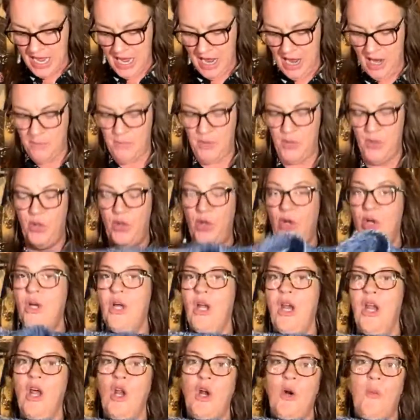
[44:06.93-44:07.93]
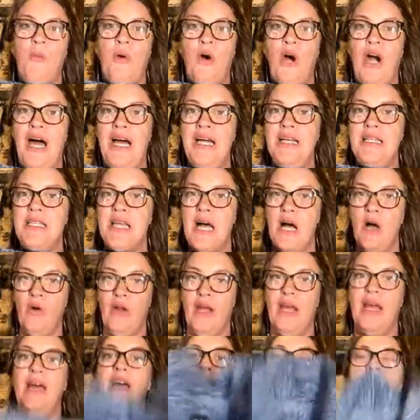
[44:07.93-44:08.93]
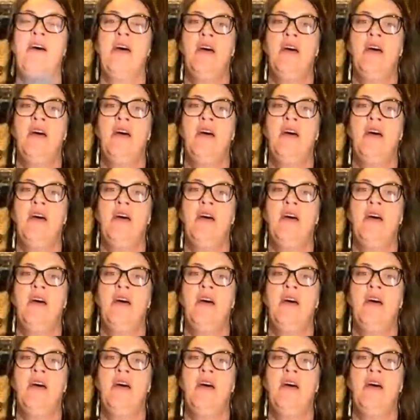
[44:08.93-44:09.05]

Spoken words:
I'm going to do a good little price on it,